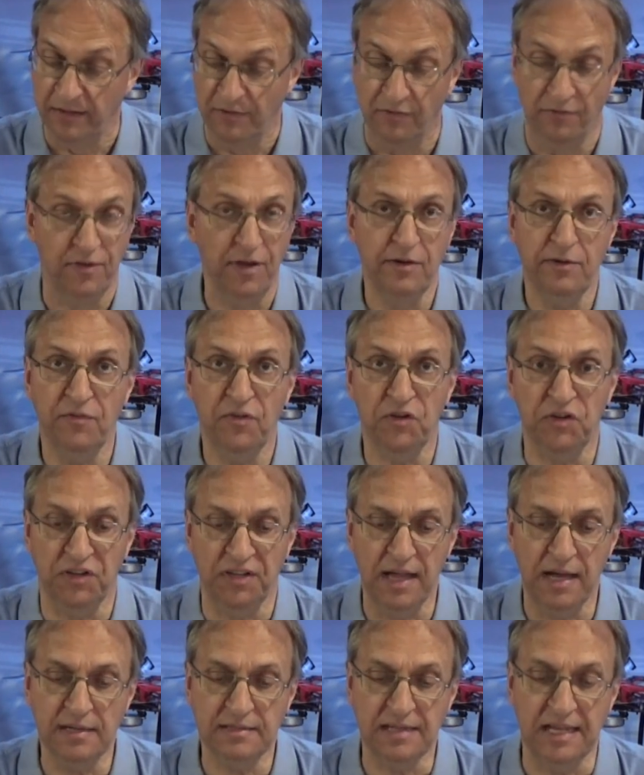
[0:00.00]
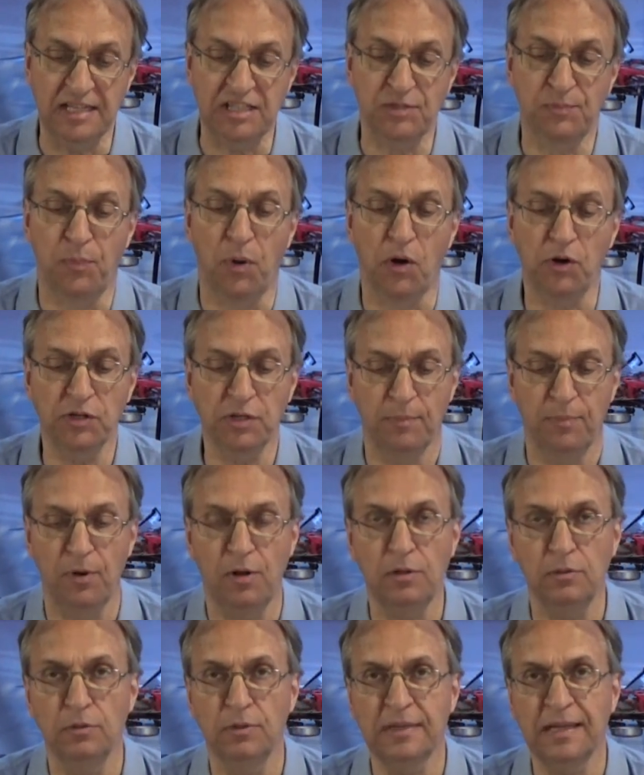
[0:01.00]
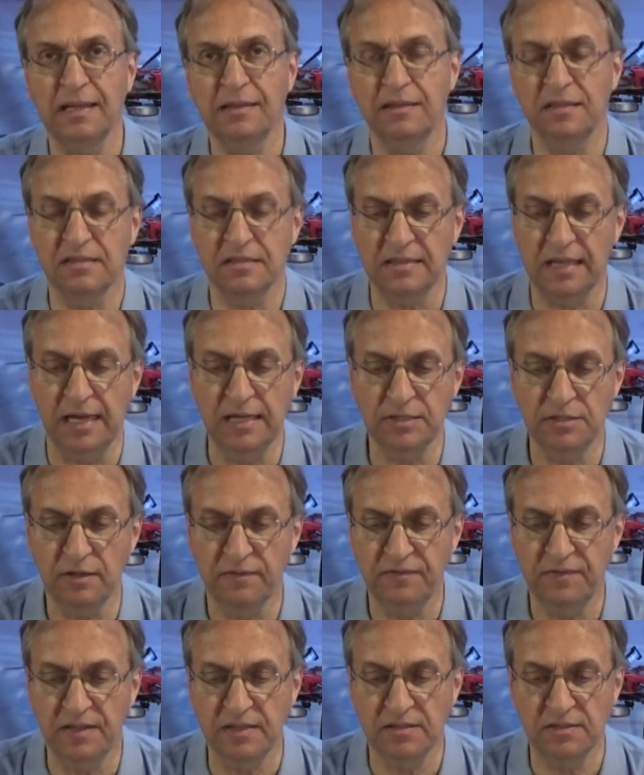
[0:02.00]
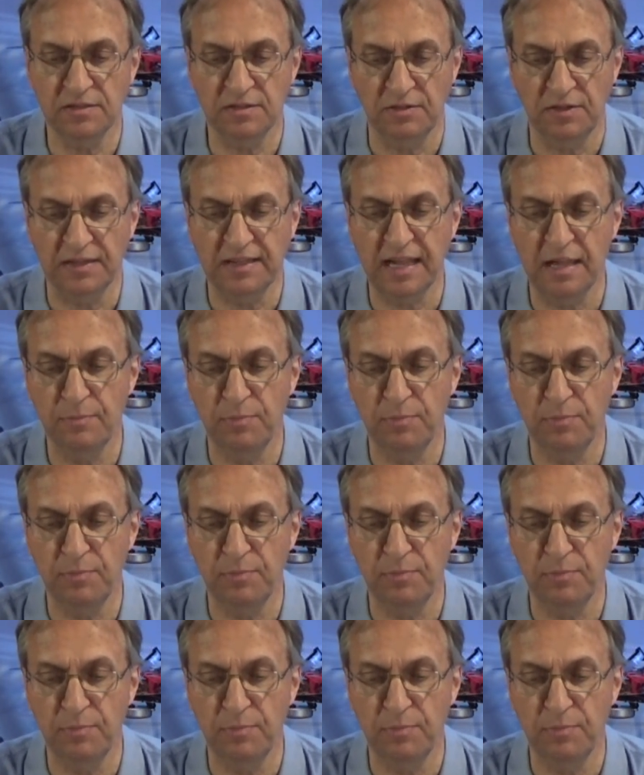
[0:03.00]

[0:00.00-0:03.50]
Very, very nice. It's portable. Look at the size of this. You can